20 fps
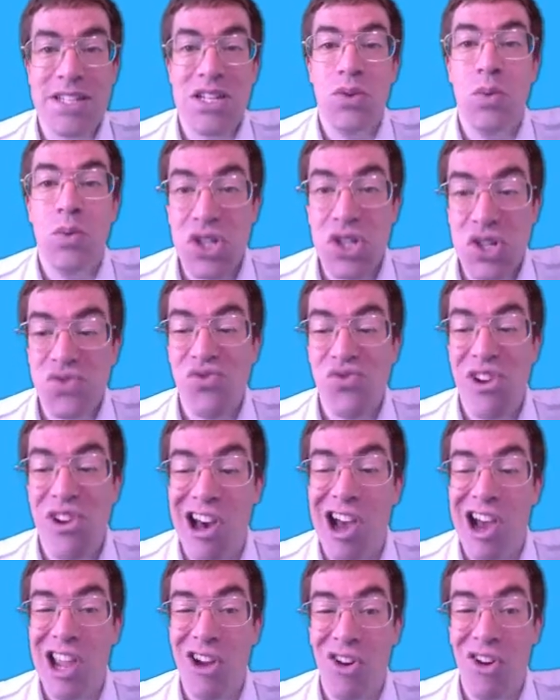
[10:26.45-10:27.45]
We just
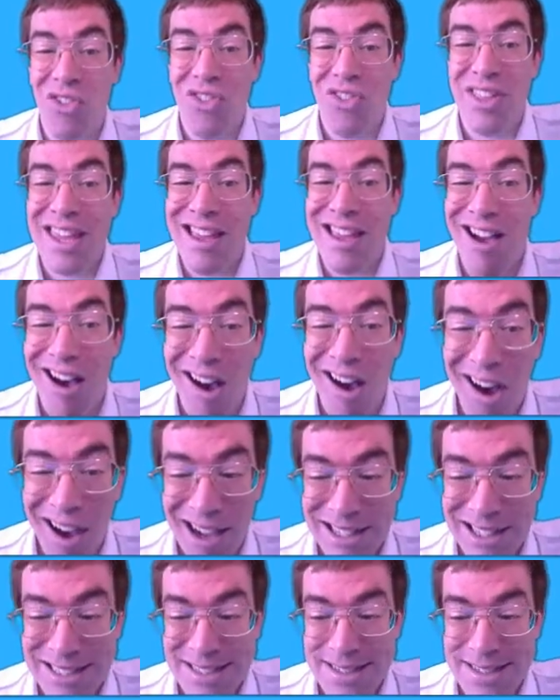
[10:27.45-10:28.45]
rely on the
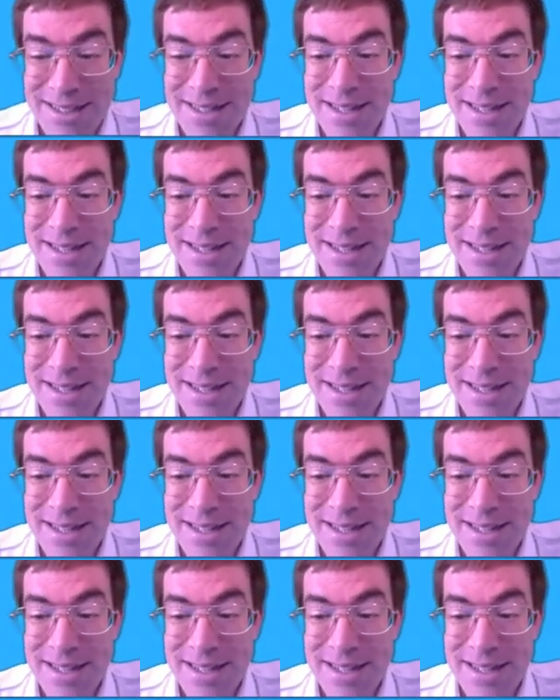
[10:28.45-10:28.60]
eyes.